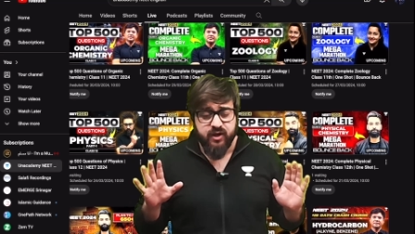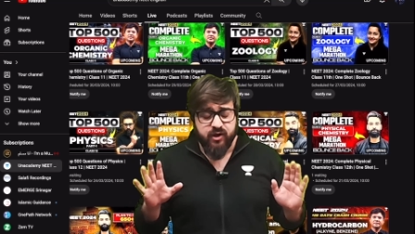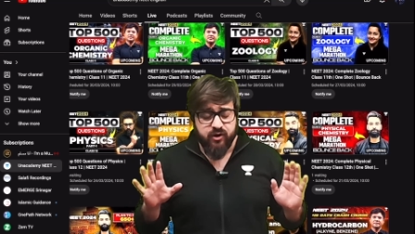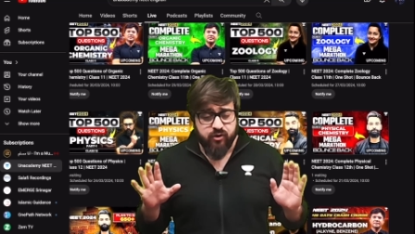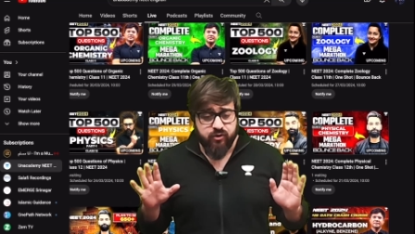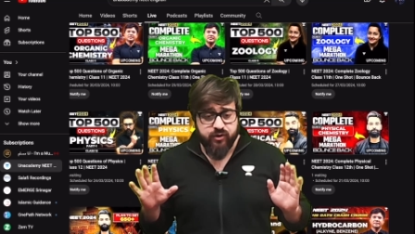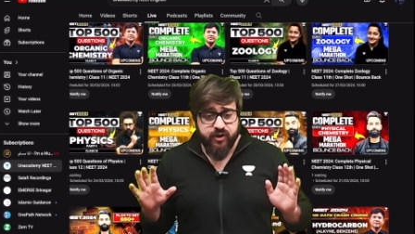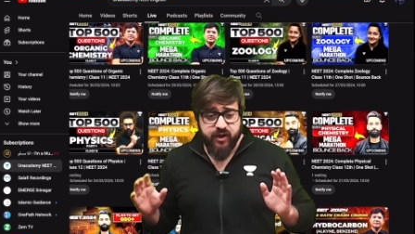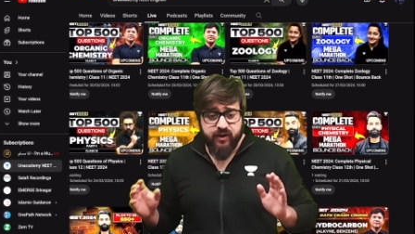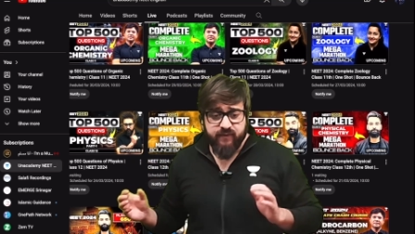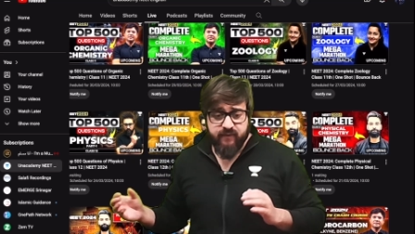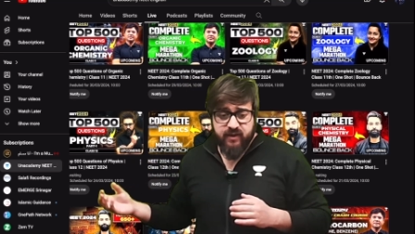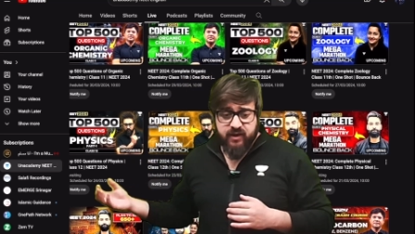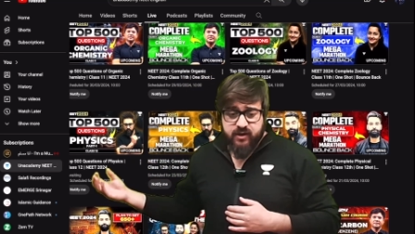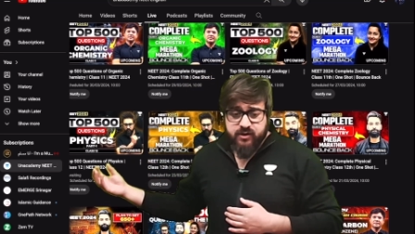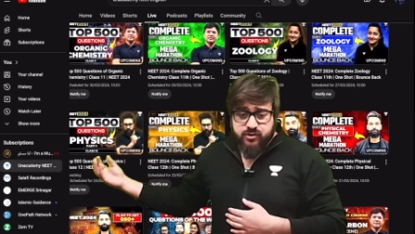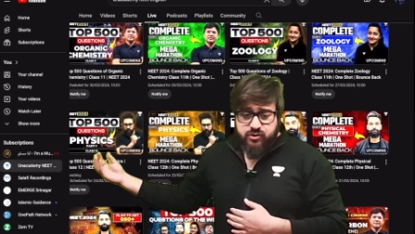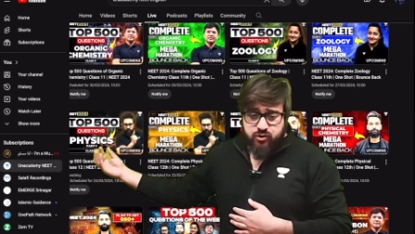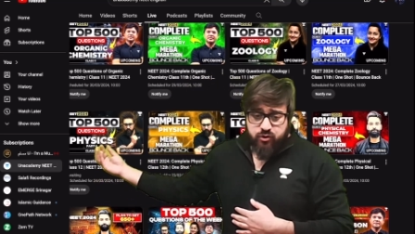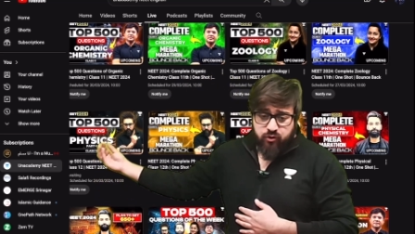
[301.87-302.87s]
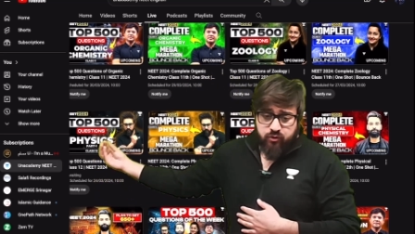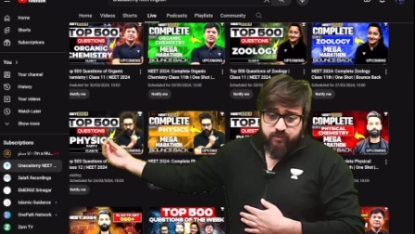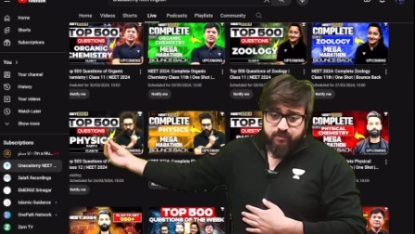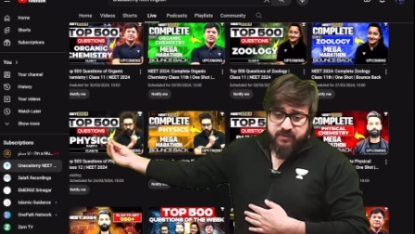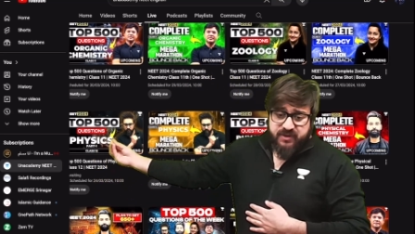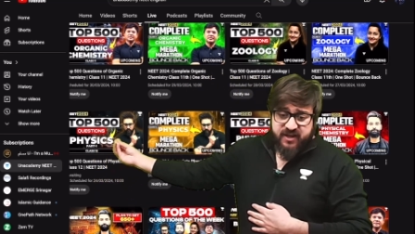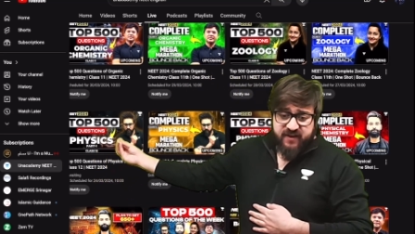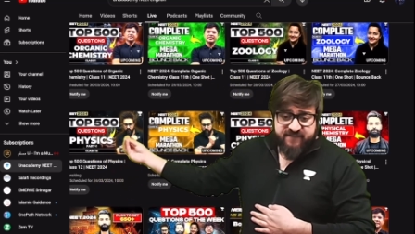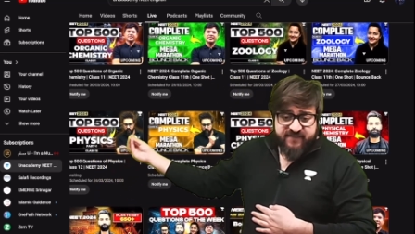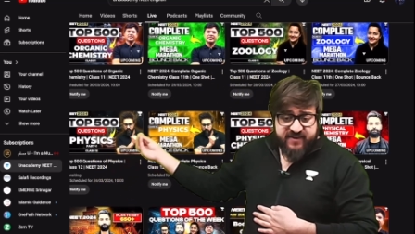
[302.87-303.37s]
okay so
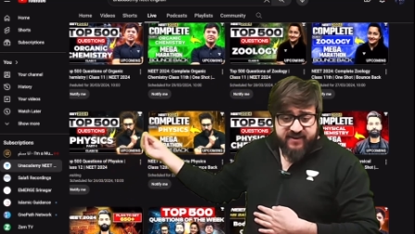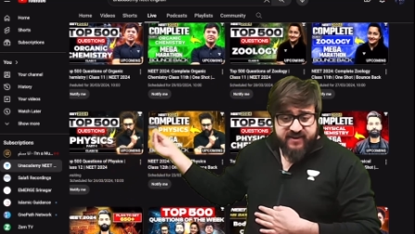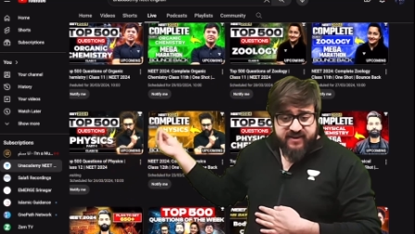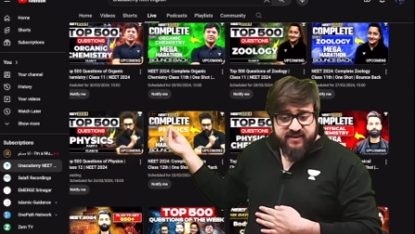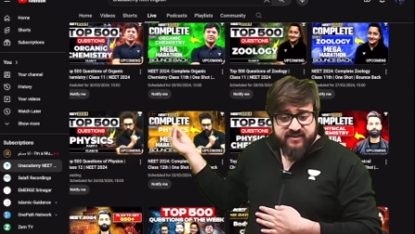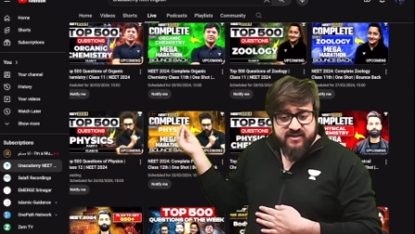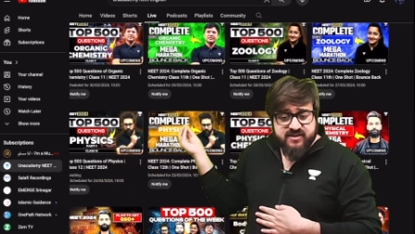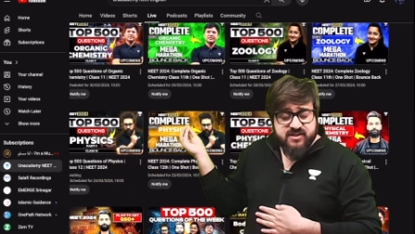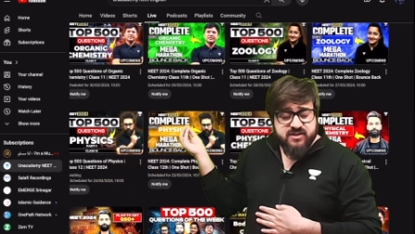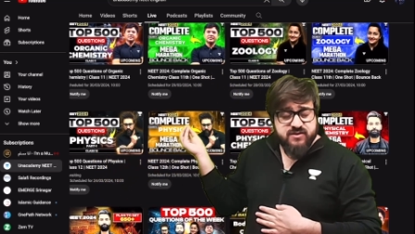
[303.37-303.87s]
definitely this is